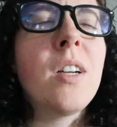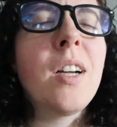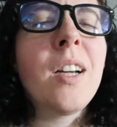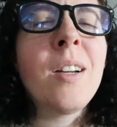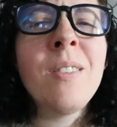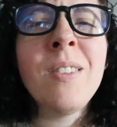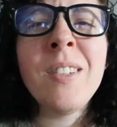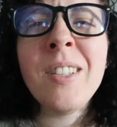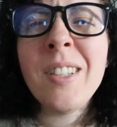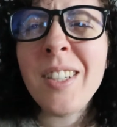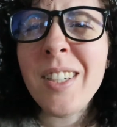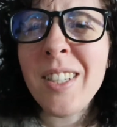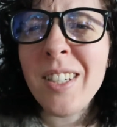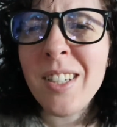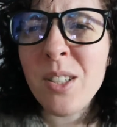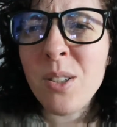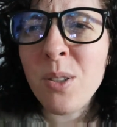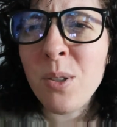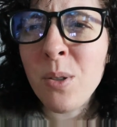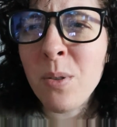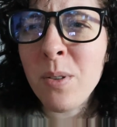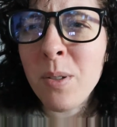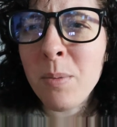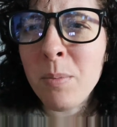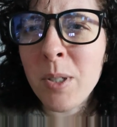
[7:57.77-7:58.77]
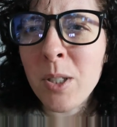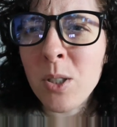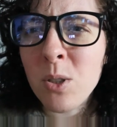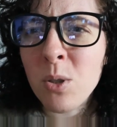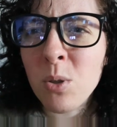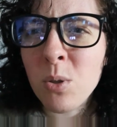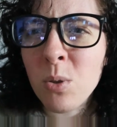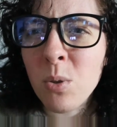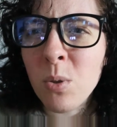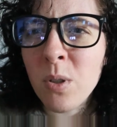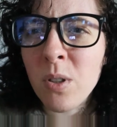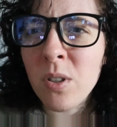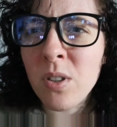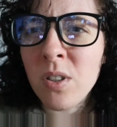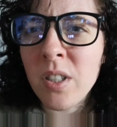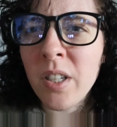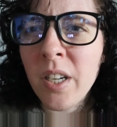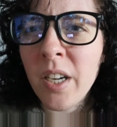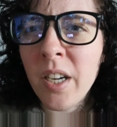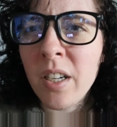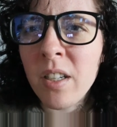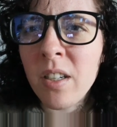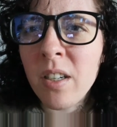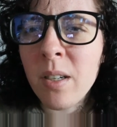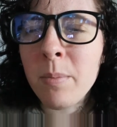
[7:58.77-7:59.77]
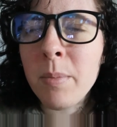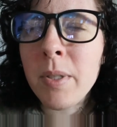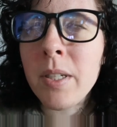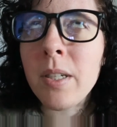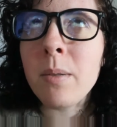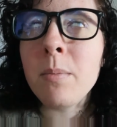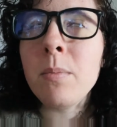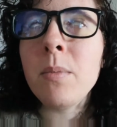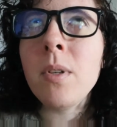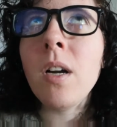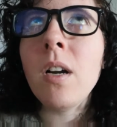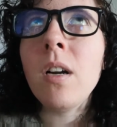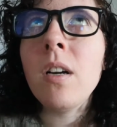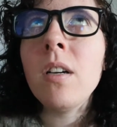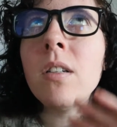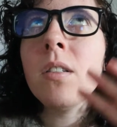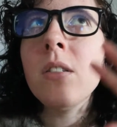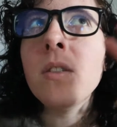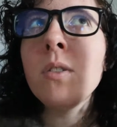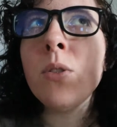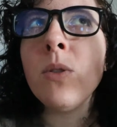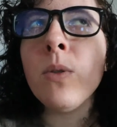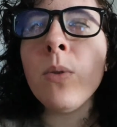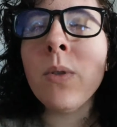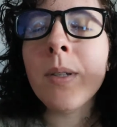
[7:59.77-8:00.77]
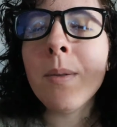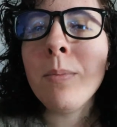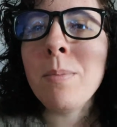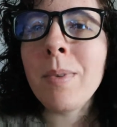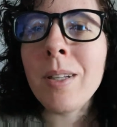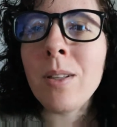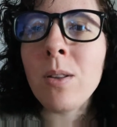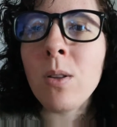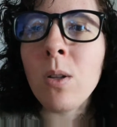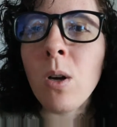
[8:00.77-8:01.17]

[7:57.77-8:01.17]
I really didn't do any much chores yet. I mean, I'm doing my